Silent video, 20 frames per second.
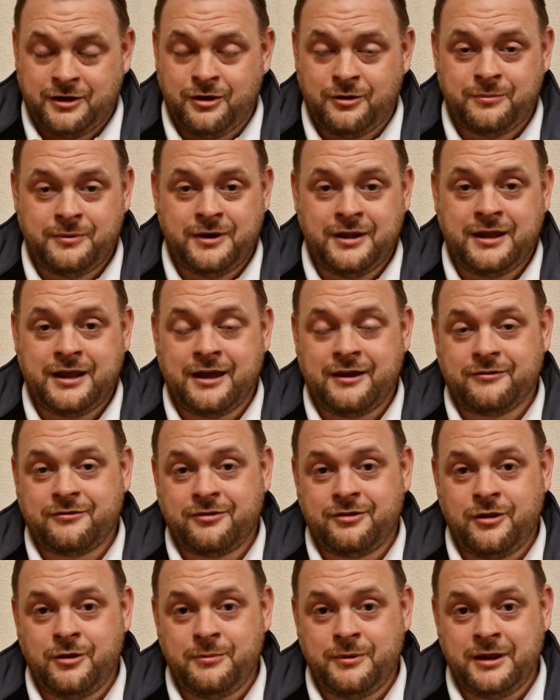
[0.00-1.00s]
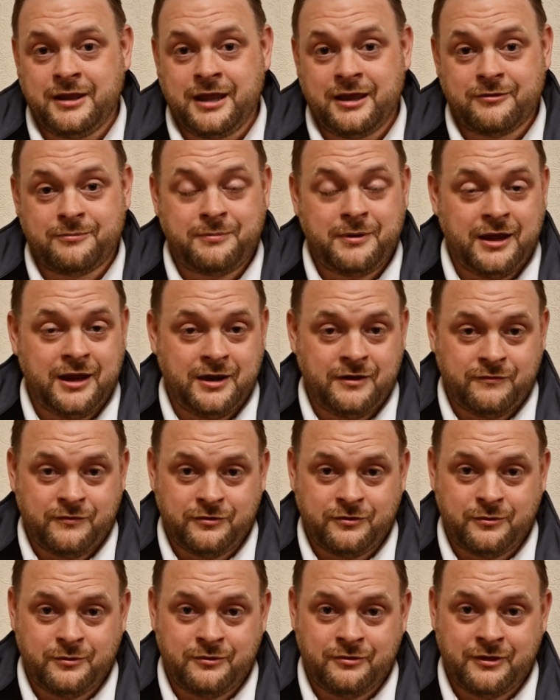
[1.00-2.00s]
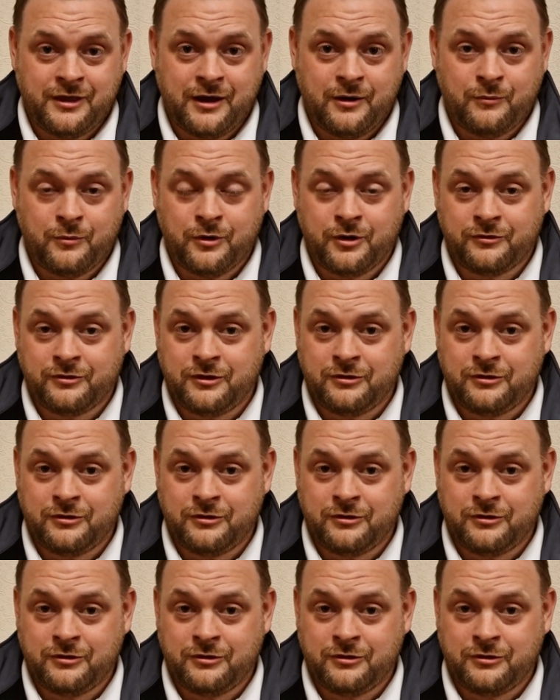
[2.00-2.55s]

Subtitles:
Nobody gets paid for doing that work.